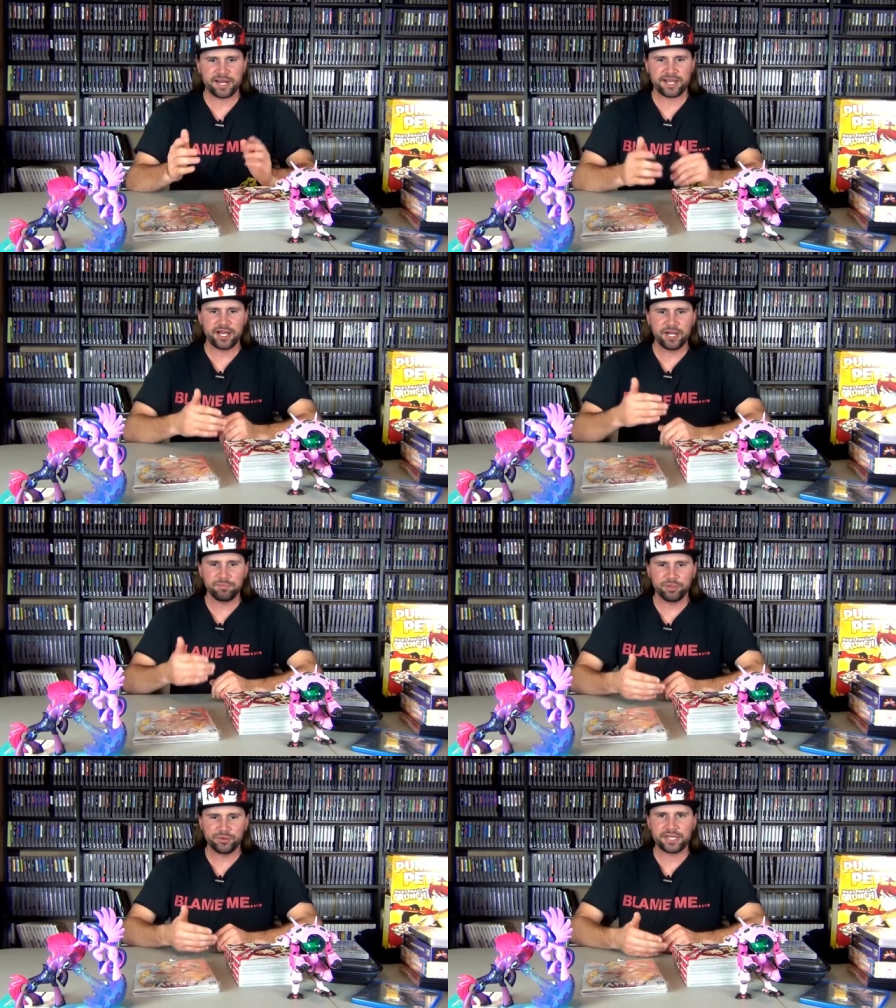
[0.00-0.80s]
by
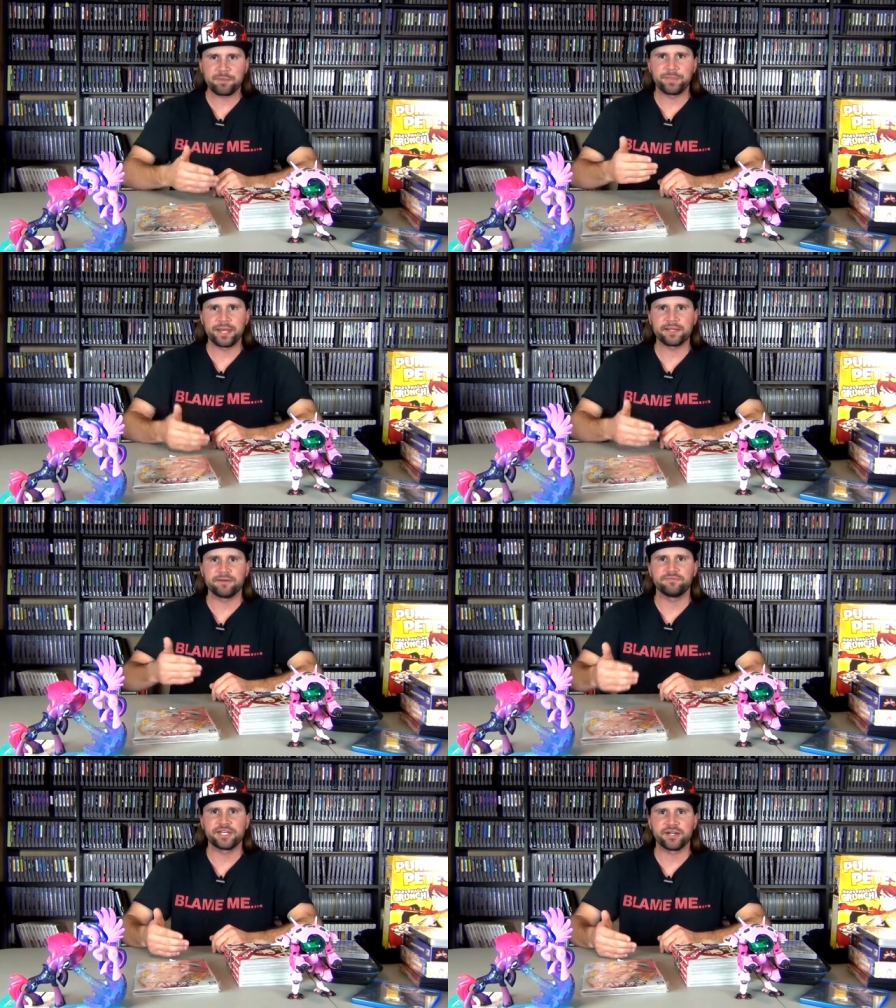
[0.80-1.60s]
uploading a
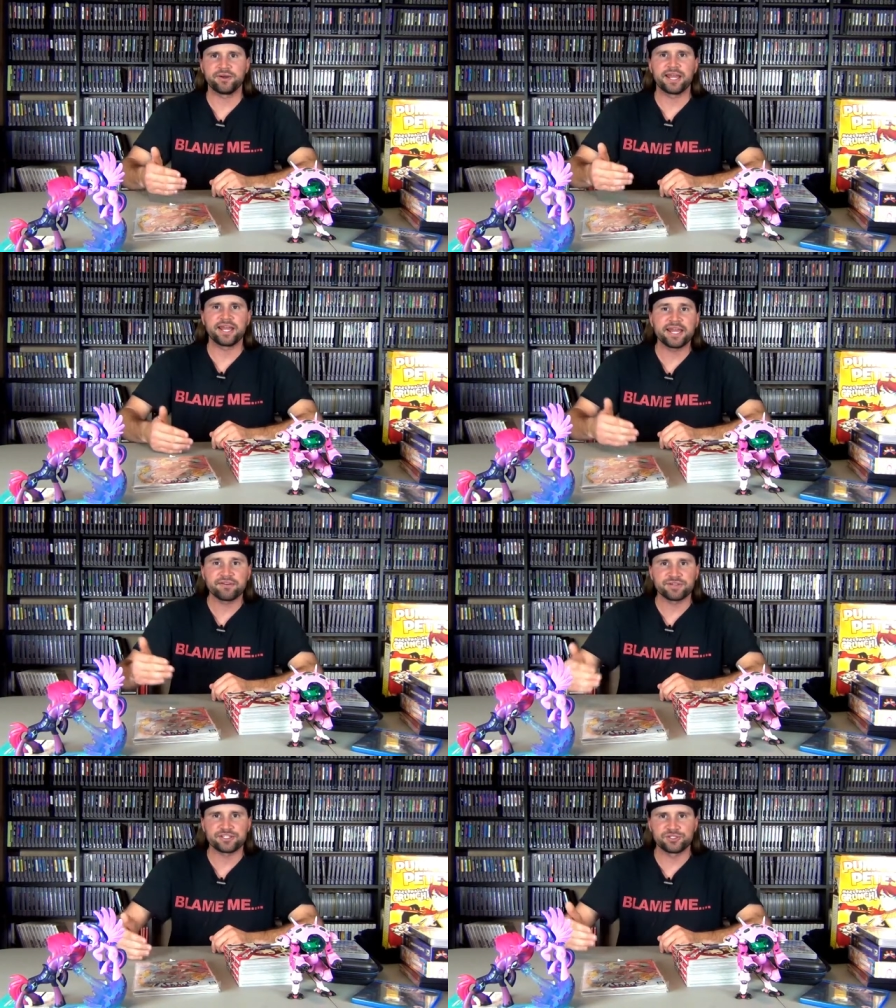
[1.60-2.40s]
pickup video
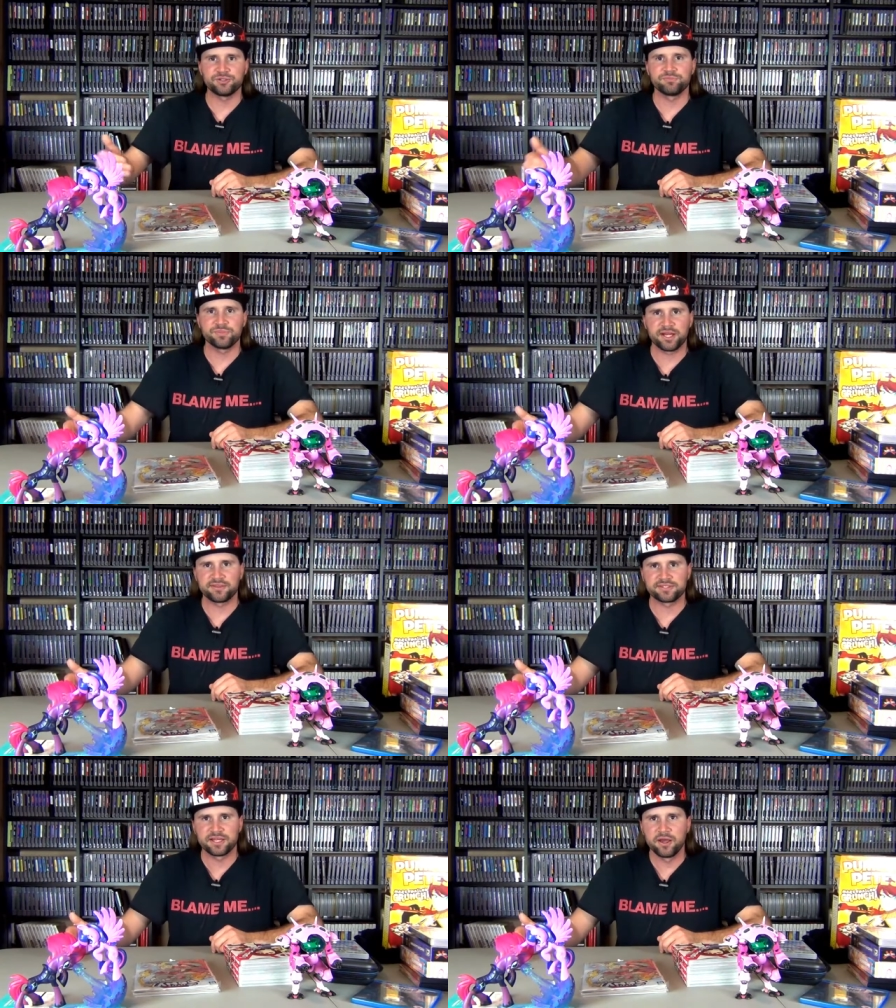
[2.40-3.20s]
every 2
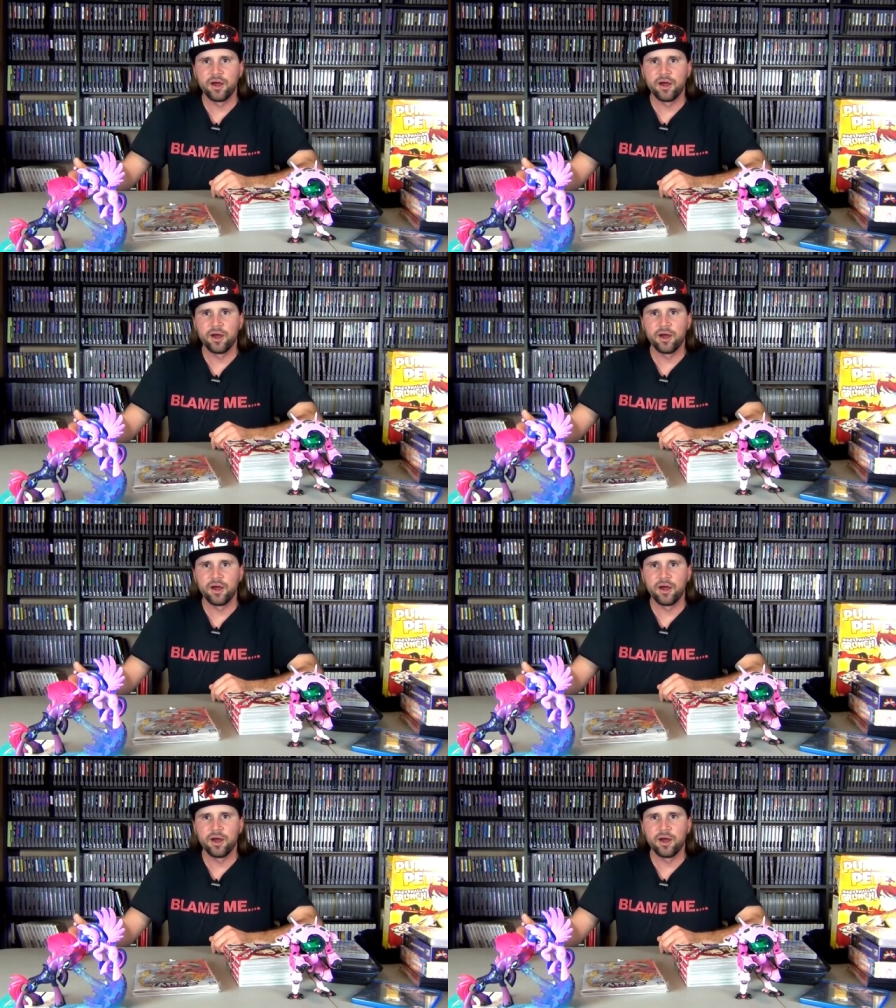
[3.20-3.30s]
months.